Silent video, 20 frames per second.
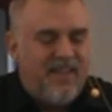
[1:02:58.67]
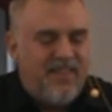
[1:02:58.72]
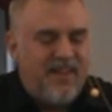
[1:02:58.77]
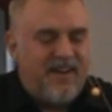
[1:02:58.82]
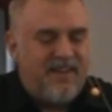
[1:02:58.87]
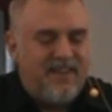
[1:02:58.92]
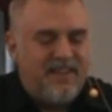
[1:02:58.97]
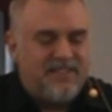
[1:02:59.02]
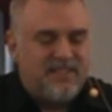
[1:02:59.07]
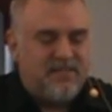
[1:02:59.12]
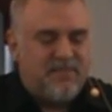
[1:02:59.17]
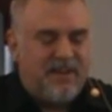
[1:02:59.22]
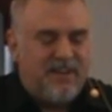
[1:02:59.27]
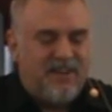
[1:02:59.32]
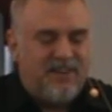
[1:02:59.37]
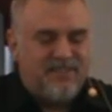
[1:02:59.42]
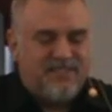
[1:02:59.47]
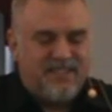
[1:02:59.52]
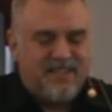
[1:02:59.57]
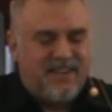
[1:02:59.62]
There it is in my
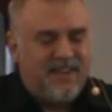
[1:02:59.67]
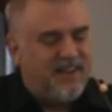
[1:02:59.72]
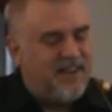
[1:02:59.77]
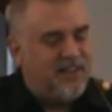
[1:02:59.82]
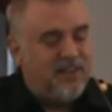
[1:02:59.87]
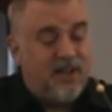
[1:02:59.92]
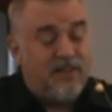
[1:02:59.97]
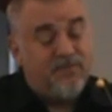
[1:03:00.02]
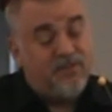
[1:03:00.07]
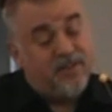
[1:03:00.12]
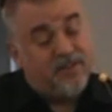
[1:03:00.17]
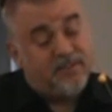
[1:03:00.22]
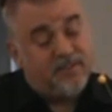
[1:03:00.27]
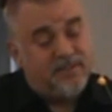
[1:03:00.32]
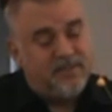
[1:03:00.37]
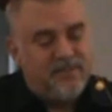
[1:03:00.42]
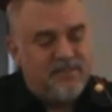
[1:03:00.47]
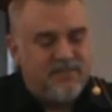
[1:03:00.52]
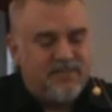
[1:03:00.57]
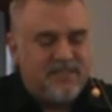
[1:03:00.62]
notes again. I love
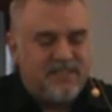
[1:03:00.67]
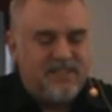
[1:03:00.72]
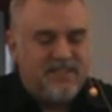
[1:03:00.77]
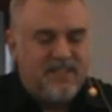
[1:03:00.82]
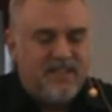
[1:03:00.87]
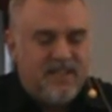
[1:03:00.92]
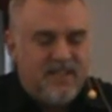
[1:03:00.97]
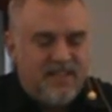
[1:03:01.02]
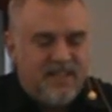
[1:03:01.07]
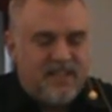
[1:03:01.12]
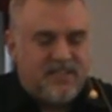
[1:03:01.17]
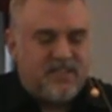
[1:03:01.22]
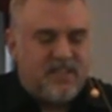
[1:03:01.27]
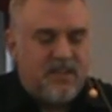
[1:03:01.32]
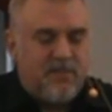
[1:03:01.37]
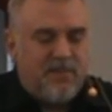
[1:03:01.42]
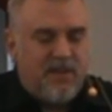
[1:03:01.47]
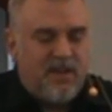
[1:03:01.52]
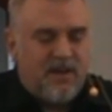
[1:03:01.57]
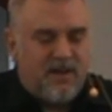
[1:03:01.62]
this. I'm just gonna, that's
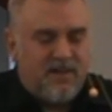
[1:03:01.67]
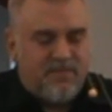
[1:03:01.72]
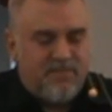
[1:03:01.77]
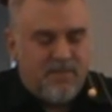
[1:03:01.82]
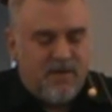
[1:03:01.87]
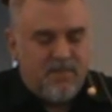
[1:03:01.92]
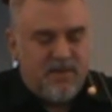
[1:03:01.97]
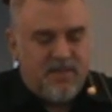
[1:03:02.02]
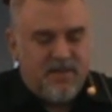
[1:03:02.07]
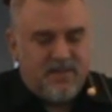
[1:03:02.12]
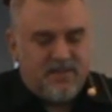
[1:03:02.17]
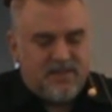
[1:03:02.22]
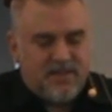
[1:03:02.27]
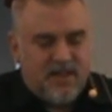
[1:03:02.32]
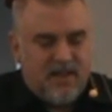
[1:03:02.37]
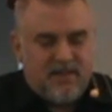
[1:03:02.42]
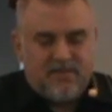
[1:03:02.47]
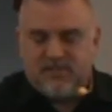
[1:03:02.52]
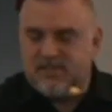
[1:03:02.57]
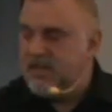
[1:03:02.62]
going to be our, maybe that's,
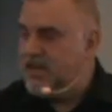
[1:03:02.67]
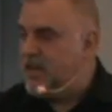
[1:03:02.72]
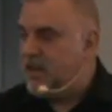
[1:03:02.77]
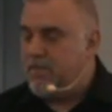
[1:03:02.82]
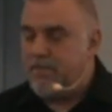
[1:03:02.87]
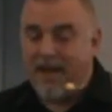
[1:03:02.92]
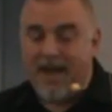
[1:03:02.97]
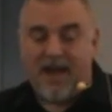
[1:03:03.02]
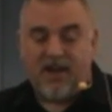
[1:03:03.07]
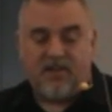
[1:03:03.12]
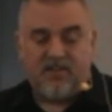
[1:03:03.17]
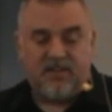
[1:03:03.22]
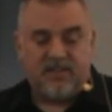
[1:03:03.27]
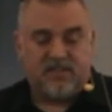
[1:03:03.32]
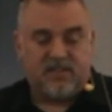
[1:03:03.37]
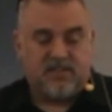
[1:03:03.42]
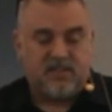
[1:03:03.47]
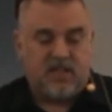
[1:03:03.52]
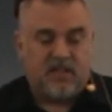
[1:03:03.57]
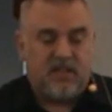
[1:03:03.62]
I'm just going to get a banner that
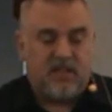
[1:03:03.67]
says I